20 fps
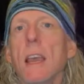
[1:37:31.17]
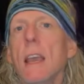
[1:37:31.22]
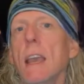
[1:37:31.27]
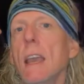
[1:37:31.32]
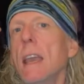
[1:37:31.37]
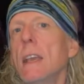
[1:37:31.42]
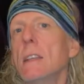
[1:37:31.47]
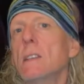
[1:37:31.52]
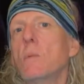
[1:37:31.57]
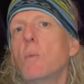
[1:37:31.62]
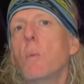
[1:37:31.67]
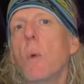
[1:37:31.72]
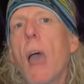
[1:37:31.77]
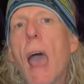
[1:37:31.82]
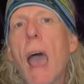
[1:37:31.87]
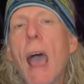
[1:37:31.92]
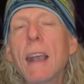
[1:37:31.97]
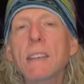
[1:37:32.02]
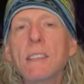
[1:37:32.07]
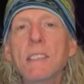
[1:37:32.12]
Its
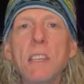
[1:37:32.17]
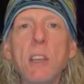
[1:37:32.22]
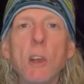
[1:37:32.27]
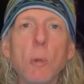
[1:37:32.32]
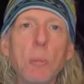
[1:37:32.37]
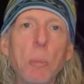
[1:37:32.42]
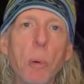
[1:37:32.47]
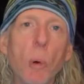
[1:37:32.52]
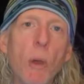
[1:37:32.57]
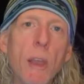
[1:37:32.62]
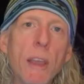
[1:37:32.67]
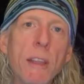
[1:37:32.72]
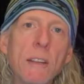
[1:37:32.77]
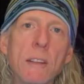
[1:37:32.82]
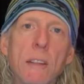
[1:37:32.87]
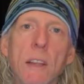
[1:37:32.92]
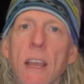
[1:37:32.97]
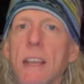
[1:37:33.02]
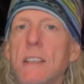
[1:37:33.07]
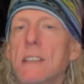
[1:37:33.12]
axial
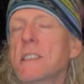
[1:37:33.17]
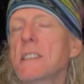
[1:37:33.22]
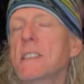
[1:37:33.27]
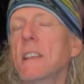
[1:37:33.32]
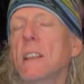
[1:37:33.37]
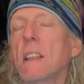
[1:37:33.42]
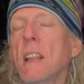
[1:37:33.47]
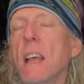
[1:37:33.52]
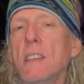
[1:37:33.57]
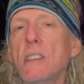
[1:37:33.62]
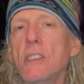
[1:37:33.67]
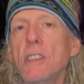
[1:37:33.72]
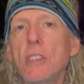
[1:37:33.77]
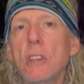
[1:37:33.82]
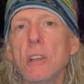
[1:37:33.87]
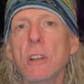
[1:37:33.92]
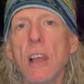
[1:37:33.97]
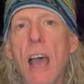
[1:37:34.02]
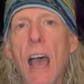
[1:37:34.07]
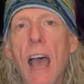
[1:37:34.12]
point, its
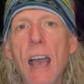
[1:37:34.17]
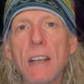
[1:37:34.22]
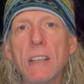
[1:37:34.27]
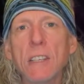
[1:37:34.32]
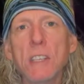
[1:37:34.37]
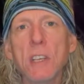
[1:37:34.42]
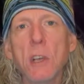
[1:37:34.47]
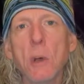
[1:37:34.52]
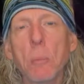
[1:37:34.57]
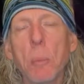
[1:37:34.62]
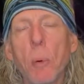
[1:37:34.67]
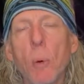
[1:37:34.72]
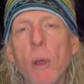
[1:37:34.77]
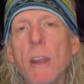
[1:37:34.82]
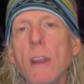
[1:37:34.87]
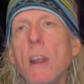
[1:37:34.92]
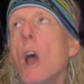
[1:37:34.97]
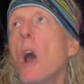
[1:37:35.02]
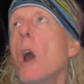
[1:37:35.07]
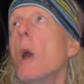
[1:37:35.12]
celestial axial
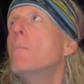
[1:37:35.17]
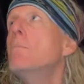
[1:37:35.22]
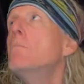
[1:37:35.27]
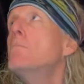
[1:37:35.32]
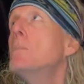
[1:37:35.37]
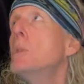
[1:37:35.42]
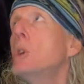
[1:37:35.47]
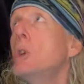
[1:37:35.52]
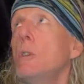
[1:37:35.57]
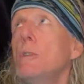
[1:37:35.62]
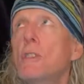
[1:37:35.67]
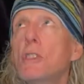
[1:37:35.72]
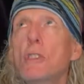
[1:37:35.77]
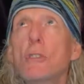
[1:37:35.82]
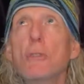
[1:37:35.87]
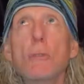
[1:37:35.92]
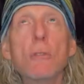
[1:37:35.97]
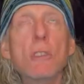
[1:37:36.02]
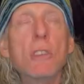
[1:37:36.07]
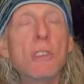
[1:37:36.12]
point, moves
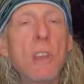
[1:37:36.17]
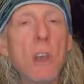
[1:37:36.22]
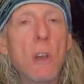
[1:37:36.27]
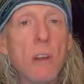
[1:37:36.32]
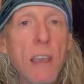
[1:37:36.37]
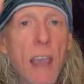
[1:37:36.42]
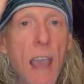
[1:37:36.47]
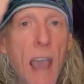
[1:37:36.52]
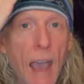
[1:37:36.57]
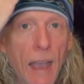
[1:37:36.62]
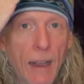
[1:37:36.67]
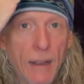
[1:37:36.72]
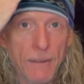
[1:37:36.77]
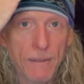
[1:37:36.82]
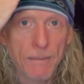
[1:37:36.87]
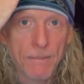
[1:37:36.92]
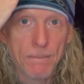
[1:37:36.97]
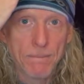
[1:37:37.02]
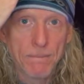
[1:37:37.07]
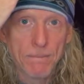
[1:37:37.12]
through the zodiac.
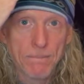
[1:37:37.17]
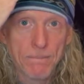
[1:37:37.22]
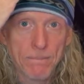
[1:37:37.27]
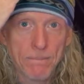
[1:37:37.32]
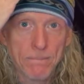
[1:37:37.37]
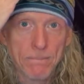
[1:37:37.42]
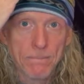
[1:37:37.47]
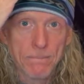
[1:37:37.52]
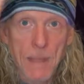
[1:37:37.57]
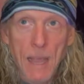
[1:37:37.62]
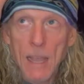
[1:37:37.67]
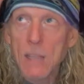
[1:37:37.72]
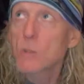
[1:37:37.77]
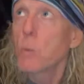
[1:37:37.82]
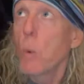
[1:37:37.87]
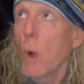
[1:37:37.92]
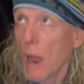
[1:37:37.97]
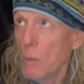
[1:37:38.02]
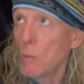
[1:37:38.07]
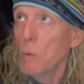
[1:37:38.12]
That's
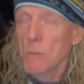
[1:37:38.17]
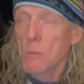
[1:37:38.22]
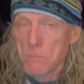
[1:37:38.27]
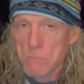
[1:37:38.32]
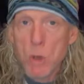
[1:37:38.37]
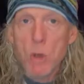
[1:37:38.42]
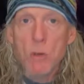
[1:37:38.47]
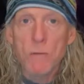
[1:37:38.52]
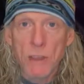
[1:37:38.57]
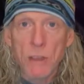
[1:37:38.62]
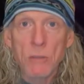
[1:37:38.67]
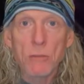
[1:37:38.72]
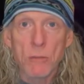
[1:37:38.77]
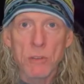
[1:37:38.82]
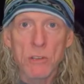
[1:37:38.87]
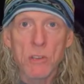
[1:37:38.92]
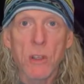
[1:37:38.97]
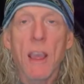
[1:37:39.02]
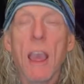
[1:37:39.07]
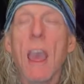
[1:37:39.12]
why we're moving through
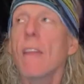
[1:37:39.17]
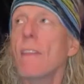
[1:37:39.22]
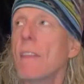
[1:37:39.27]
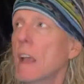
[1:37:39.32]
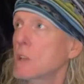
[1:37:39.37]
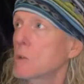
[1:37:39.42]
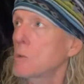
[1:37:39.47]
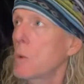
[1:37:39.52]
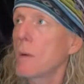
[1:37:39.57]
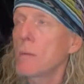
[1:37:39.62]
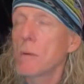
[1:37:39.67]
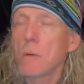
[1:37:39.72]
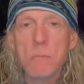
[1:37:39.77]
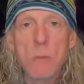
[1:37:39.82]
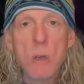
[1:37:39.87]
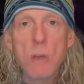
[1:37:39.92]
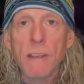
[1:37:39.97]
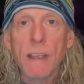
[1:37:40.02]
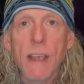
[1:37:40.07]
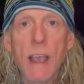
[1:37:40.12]
the zodiac. That's why we're
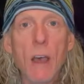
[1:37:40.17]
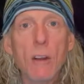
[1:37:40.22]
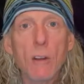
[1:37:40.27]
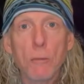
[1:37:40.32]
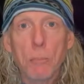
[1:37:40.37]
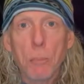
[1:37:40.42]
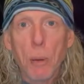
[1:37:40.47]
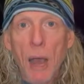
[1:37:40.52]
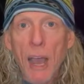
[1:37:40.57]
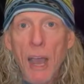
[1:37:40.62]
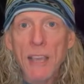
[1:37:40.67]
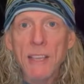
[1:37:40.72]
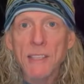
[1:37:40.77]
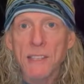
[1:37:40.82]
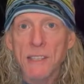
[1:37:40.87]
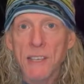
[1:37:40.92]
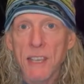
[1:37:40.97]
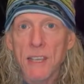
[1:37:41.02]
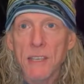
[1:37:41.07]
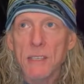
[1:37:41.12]
moving out of
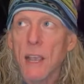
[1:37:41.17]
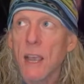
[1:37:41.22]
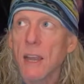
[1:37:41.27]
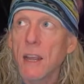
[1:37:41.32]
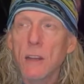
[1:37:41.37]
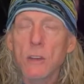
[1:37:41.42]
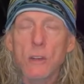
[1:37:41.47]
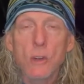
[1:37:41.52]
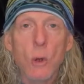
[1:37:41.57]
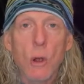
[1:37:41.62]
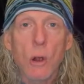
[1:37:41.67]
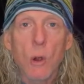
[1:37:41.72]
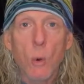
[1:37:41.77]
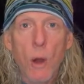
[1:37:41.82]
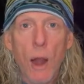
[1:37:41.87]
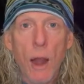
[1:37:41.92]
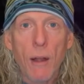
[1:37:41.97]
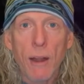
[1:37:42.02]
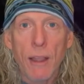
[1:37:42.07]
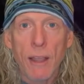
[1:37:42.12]
Pisces and into
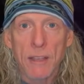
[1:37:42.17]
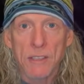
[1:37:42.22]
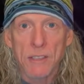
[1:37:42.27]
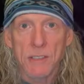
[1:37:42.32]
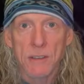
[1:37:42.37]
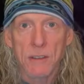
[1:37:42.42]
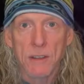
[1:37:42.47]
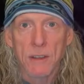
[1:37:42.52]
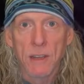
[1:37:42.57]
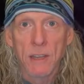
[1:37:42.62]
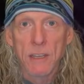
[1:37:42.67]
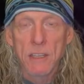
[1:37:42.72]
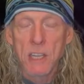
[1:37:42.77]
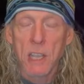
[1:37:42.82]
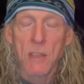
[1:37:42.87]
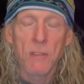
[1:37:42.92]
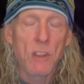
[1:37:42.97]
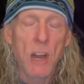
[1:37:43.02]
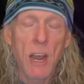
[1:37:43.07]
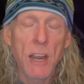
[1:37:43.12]
Aquarius, to
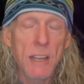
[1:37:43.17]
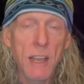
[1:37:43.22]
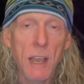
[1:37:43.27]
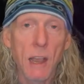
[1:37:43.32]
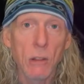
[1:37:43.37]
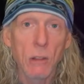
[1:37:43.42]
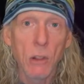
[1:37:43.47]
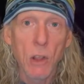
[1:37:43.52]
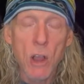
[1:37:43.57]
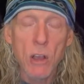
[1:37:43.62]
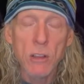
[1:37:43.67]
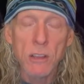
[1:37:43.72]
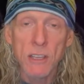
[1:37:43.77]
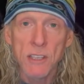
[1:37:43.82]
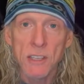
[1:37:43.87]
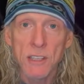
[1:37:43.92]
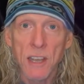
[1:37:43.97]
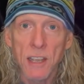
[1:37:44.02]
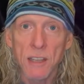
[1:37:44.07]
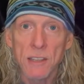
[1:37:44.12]
give you an idea how long
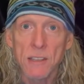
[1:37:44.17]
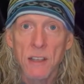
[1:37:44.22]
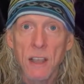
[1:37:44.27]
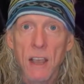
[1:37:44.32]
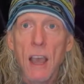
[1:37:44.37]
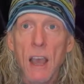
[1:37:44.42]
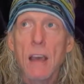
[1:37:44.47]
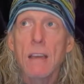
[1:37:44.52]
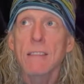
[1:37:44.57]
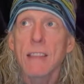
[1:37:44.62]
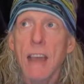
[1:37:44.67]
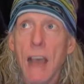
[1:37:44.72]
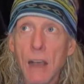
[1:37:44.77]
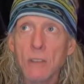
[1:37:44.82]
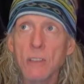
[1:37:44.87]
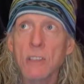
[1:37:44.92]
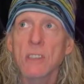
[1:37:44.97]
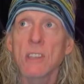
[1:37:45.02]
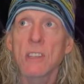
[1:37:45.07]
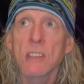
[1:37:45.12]
this takes.
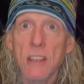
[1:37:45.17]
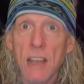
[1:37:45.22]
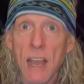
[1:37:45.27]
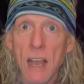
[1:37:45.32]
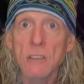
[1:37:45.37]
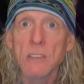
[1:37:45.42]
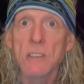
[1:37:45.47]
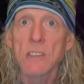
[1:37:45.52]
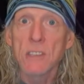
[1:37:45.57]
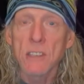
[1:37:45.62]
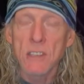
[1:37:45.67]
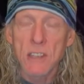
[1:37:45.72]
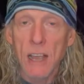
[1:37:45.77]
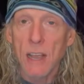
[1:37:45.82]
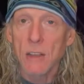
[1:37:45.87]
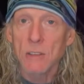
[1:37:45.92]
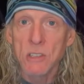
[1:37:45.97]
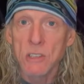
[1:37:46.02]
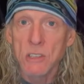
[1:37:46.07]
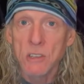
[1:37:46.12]
Thousands and thousands and
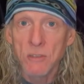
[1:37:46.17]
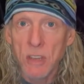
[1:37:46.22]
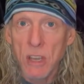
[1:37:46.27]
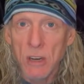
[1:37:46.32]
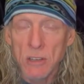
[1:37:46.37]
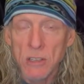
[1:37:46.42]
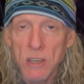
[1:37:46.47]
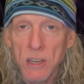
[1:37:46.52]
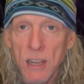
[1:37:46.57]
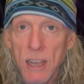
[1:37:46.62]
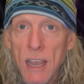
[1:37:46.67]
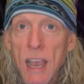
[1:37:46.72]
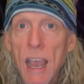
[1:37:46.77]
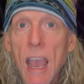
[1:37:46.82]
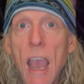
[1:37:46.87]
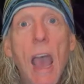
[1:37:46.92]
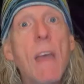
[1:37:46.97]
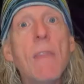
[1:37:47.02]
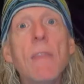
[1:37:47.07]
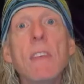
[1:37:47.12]
thousands of years.
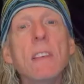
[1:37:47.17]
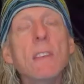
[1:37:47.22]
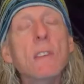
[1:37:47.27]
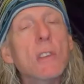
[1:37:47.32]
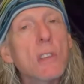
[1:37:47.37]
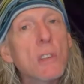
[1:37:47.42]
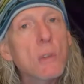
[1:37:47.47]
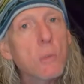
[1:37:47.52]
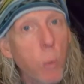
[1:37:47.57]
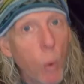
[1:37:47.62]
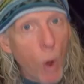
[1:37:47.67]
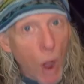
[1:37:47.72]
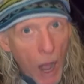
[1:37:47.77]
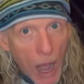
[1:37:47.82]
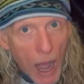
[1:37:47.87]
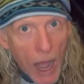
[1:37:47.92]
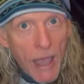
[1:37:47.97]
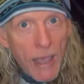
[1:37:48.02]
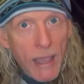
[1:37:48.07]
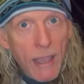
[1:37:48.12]
And this is
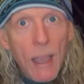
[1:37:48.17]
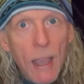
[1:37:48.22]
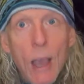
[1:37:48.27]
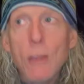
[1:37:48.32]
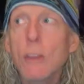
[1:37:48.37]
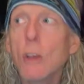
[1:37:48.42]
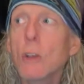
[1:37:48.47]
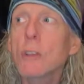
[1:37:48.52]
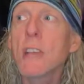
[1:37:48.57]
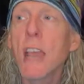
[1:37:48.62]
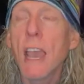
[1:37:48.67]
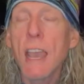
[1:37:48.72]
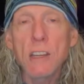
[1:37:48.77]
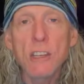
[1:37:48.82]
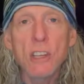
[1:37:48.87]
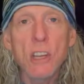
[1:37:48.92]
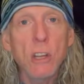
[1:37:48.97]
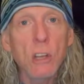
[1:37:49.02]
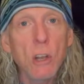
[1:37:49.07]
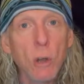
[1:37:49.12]
why those
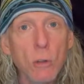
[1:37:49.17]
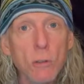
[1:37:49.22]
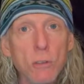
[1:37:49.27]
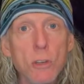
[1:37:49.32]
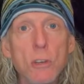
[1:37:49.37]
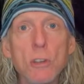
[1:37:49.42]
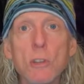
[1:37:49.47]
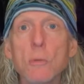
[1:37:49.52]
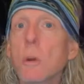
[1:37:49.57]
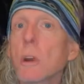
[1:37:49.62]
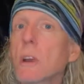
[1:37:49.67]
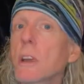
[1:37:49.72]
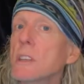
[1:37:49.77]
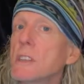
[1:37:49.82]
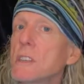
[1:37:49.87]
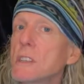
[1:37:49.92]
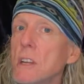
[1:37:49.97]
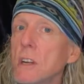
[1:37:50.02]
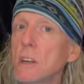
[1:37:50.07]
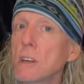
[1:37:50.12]
ancient cultures were
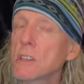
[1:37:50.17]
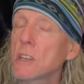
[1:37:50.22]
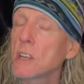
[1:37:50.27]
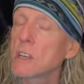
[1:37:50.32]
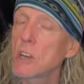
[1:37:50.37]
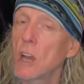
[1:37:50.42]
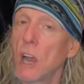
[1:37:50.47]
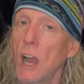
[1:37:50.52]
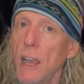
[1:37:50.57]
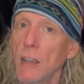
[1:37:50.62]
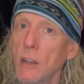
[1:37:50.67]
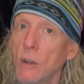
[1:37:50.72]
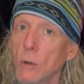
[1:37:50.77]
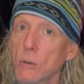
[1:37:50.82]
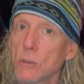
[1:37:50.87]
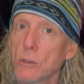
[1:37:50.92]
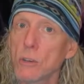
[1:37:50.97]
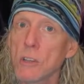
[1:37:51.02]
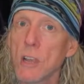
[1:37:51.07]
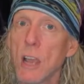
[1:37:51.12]
considered such high
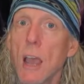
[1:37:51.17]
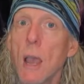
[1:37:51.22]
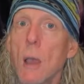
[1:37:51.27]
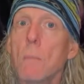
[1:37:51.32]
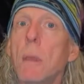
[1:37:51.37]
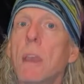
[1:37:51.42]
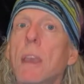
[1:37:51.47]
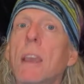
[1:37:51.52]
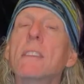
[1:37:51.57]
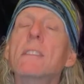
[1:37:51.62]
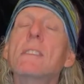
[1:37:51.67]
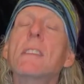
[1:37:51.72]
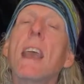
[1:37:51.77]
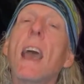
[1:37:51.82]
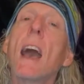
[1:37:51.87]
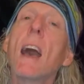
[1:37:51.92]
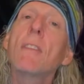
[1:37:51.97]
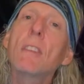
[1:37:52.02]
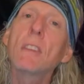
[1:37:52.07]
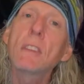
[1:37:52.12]
cultures, because they
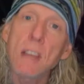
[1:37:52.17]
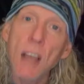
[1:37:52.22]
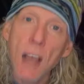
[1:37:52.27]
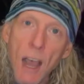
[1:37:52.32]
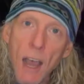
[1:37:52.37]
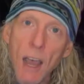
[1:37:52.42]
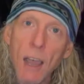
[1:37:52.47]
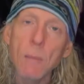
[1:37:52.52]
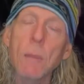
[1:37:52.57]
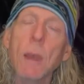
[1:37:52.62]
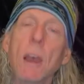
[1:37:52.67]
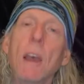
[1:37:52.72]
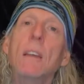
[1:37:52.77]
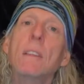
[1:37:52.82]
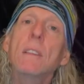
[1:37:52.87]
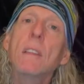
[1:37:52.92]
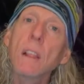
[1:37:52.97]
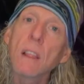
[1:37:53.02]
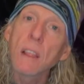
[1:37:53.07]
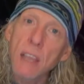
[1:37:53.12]
had the time,
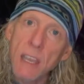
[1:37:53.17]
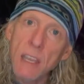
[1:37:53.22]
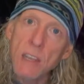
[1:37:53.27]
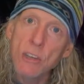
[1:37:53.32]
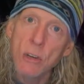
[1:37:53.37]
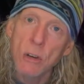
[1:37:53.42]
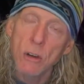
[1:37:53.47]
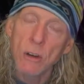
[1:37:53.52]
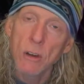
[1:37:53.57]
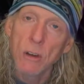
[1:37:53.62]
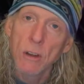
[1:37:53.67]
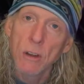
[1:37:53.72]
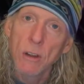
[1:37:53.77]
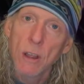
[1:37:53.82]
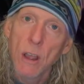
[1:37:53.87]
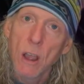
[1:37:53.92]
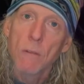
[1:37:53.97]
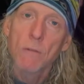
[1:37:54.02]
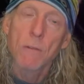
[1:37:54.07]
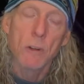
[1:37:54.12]
the leisure,
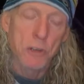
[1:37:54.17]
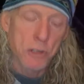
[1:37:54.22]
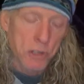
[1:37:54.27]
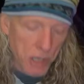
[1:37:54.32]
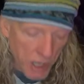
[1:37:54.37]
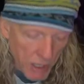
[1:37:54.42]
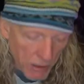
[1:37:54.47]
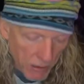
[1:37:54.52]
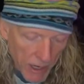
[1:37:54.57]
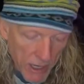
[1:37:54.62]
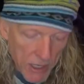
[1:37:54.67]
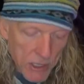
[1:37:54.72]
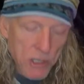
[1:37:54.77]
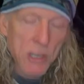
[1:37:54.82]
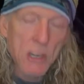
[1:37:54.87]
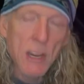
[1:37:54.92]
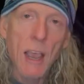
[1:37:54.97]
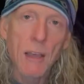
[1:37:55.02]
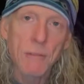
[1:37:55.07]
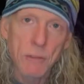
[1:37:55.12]
for
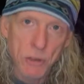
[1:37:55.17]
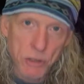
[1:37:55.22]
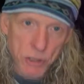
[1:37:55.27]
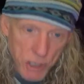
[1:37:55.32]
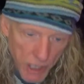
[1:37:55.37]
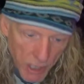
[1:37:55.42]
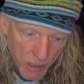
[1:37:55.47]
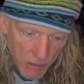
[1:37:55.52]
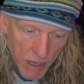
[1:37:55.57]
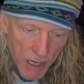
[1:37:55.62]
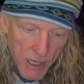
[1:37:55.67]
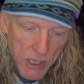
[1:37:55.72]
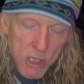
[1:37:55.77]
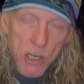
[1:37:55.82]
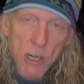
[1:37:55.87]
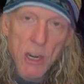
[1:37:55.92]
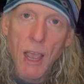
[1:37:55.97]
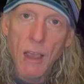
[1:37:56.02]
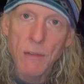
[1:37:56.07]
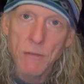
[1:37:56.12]
generation after
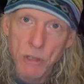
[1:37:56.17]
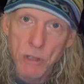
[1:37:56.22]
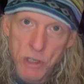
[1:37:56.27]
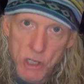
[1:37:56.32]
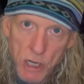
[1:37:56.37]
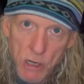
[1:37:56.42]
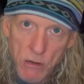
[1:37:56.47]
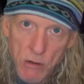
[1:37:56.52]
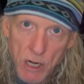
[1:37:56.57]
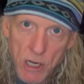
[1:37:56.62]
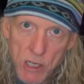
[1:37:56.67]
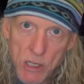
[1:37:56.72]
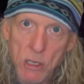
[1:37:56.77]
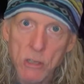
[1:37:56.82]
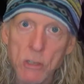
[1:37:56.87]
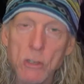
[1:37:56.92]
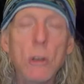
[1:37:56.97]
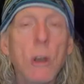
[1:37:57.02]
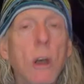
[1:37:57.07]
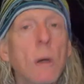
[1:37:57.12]
generation after
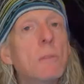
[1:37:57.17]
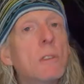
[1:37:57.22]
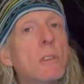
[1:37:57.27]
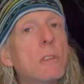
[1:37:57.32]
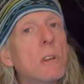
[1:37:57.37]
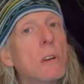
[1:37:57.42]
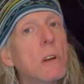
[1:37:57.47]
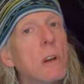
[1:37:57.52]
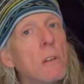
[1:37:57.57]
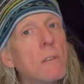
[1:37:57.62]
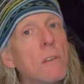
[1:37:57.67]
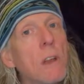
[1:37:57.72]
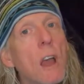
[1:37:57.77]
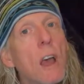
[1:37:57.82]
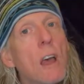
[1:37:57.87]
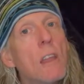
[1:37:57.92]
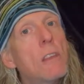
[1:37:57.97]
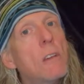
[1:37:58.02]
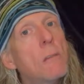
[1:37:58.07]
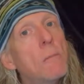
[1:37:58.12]
generation to observe
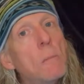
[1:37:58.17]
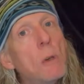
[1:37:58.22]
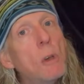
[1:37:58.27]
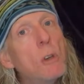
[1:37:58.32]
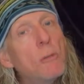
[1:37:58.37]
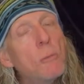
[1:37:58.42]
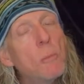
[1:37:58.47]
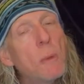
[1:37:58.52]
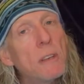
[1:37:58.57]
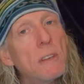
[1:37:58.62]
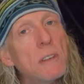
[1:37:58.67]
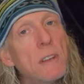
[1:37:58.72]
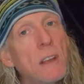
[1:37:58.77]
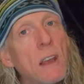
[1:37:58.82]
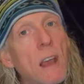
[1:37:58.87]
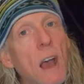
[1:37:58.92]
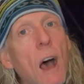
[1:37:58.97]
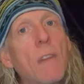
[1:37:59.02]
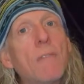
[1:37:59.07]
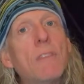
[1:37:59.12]
the movement
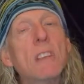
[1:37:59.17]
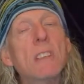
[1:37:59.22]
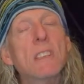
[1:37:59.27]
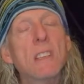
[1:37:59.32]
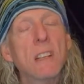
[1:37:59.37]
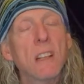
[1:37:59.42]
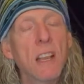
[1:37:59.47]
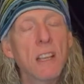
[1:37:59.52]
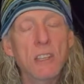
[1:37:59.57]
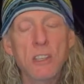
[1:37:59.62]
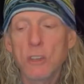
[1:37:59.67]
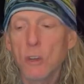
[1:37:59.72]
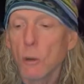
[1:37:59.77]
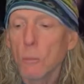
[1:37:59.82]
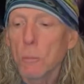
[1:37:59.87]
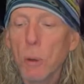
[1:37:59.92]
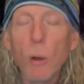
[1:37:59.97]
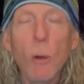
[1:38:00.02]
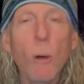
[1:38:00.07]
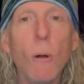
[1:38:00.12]
of the celestial
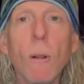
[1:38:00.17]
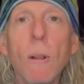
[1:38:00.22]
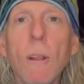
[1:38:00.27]
pole.